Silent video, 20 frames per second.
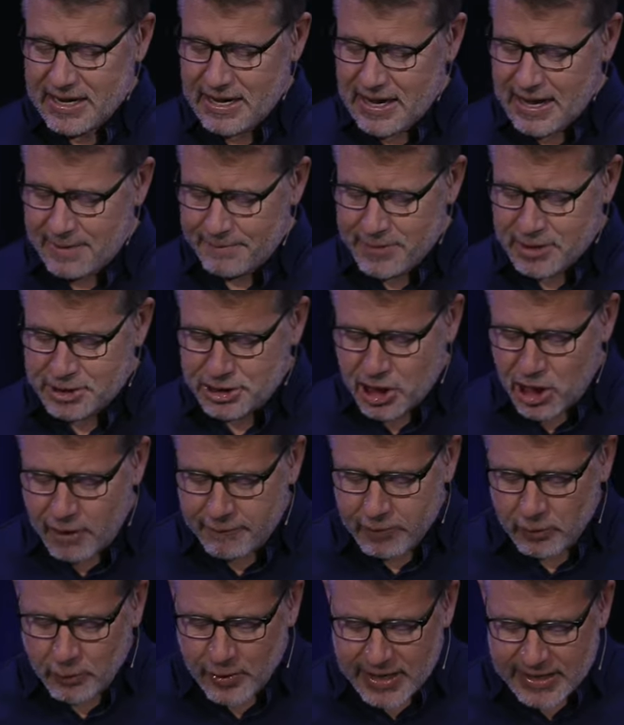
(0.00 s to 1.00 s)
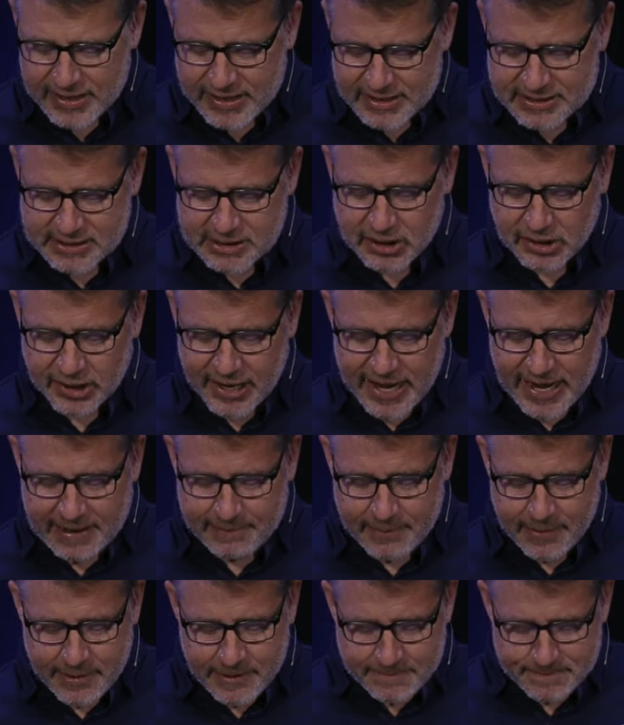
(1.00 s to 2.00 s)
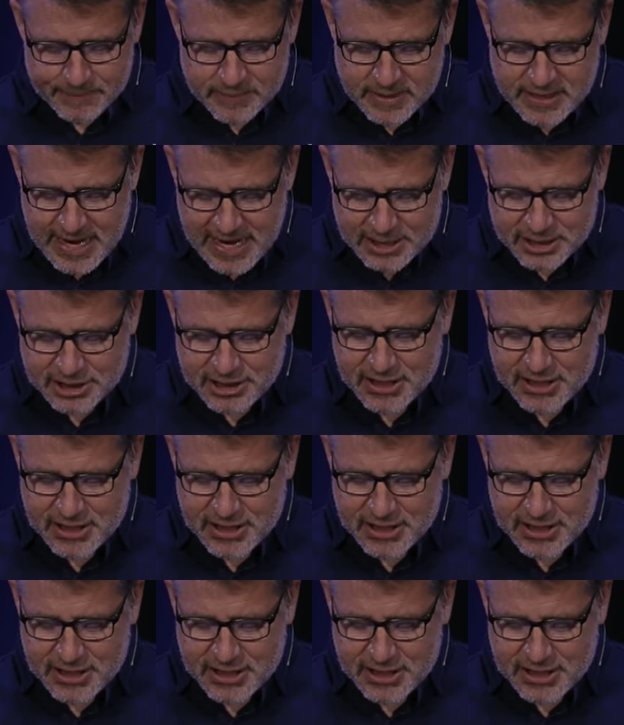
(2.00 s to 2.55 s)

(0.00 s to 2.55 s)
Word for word: Um, the Jehovah Witness claim that